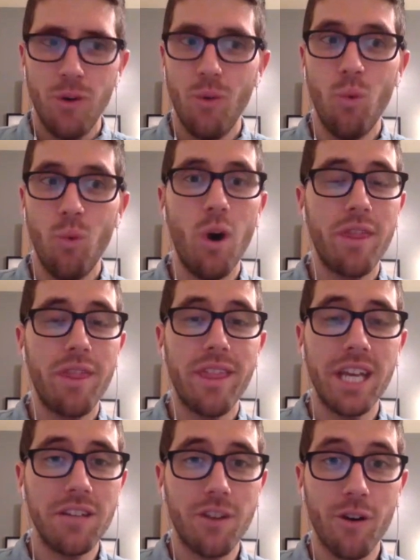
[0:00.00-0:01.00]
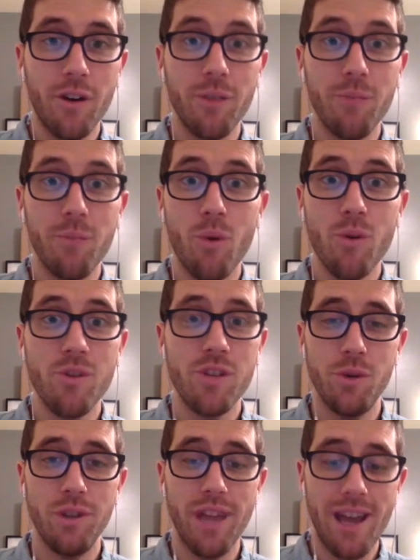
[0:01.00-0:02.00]
what things are important to
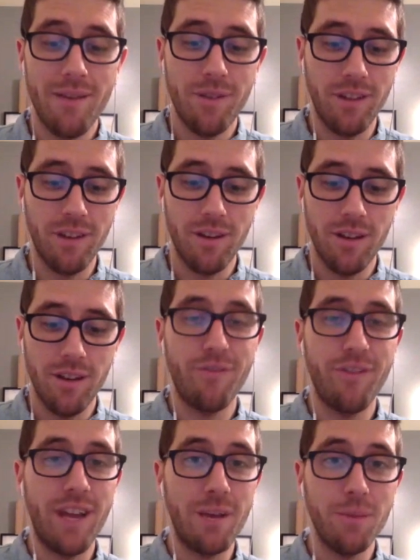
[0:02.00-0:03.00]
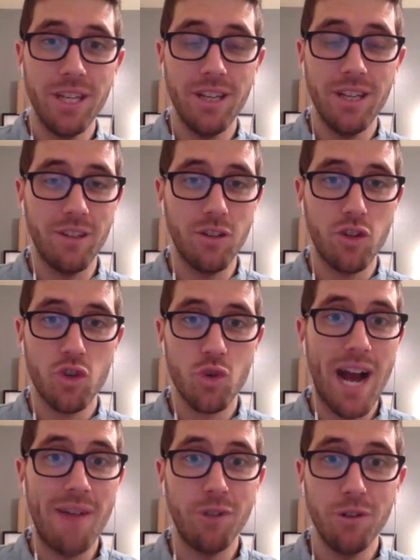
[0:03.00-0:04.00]
you in life is it is it family is it
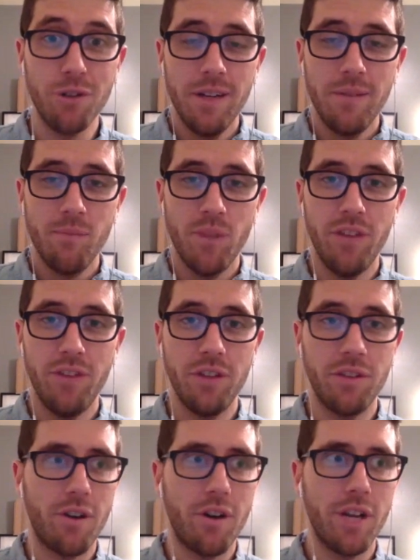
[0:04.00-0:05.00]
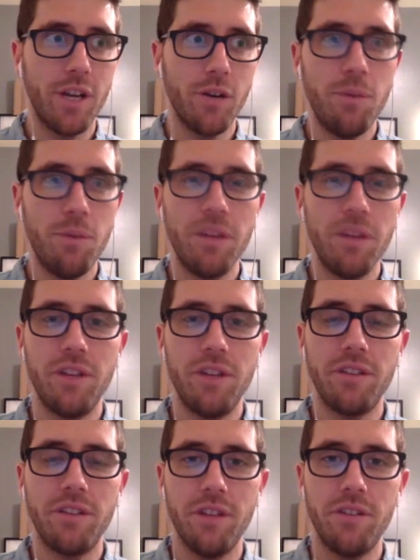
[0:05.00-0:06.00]
travel is it starting your own
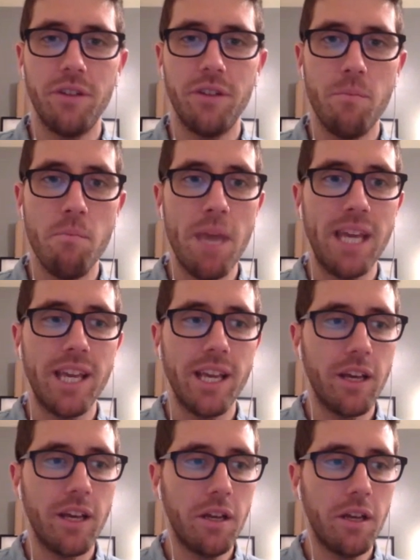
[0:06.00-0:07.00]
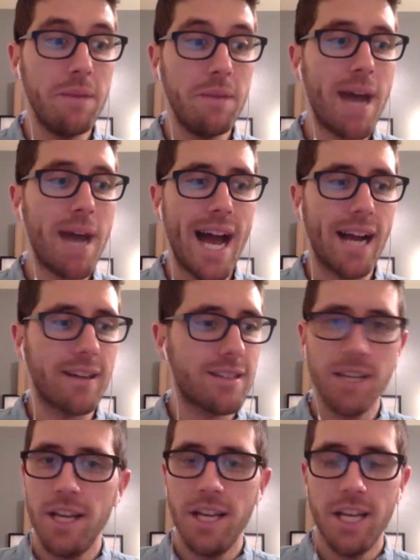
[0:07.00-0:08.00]
business is it making an impact
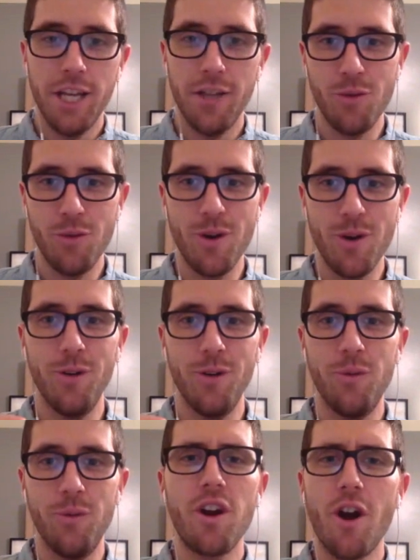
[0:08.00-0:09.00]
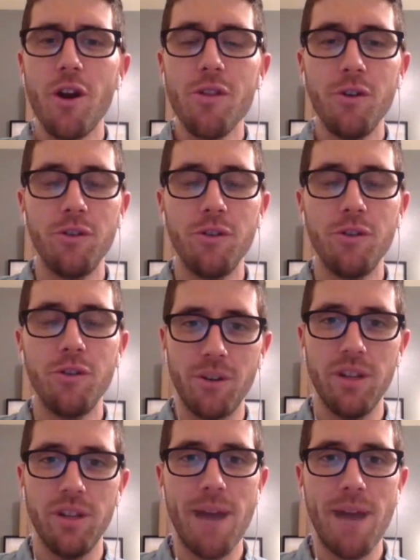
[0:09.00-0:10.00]
in the world what are those things
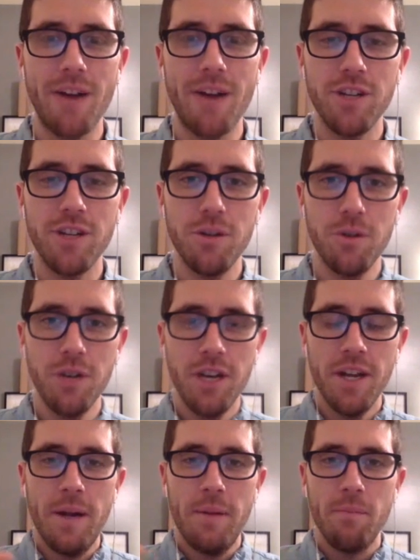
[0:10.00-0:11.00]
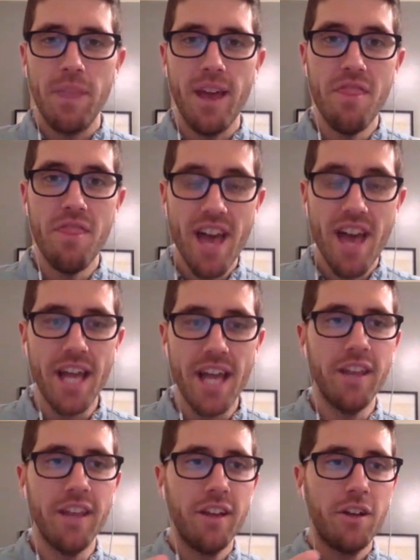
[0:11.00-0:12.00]
that really matter to you and
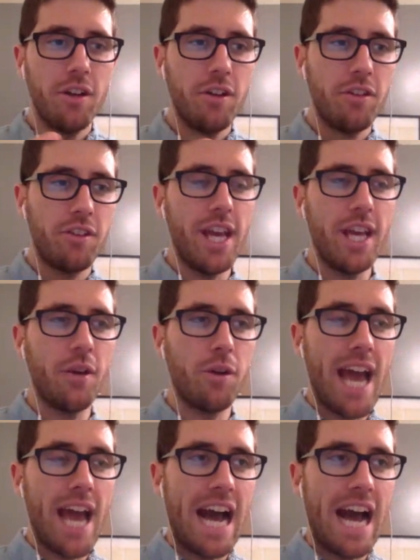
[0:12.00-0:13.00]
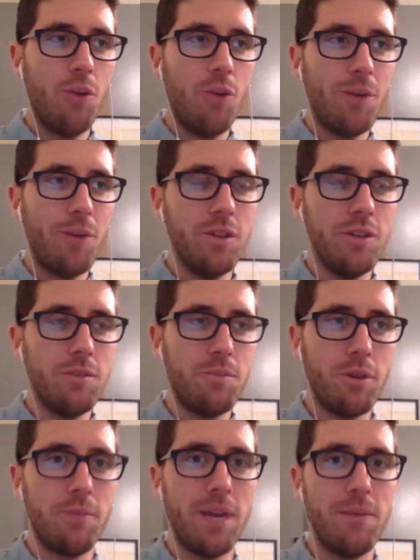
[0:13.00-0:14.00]
then saying okay how am i going to
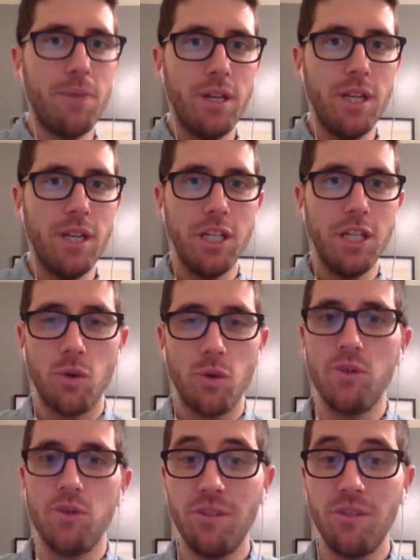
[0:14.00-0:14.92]
put my money towards